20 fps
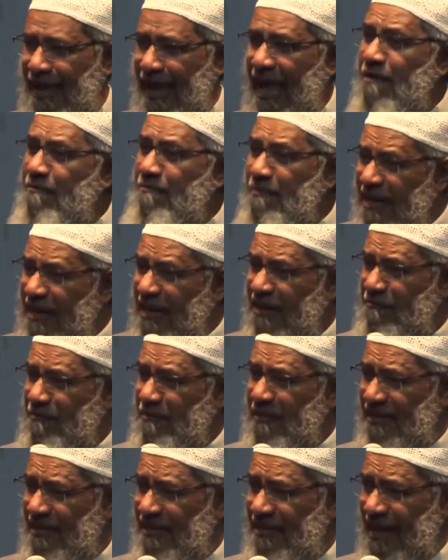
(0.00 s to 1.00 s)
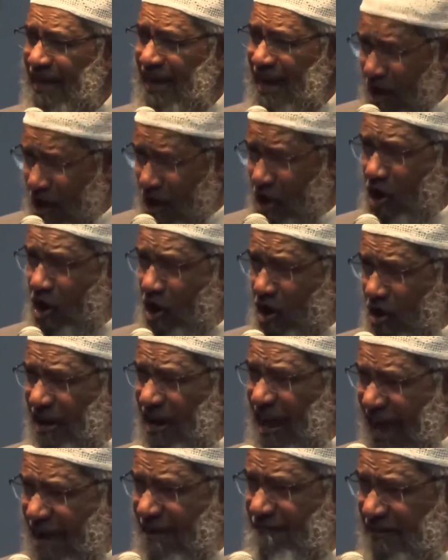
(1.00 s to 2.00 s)
And believe me,
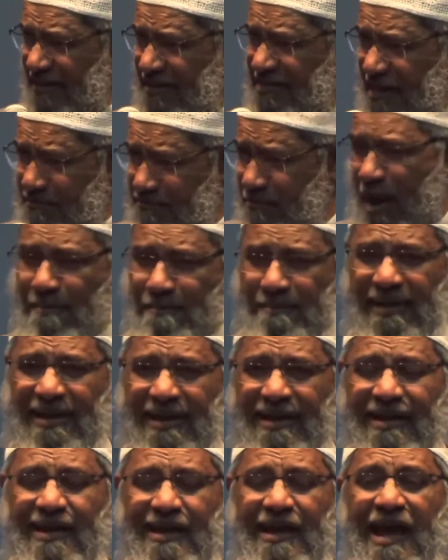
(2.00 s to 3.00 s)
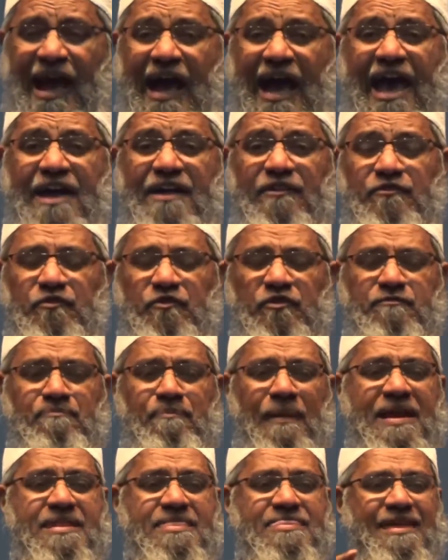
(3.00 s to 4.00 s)
on average in Bombay, I used to
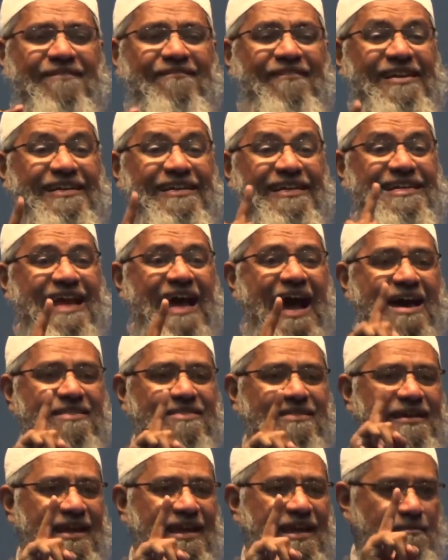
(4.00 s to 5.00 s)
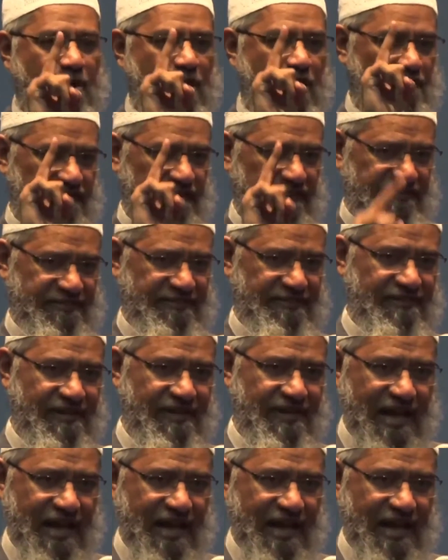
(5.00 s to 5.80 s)
spend 17 hours a day in my office.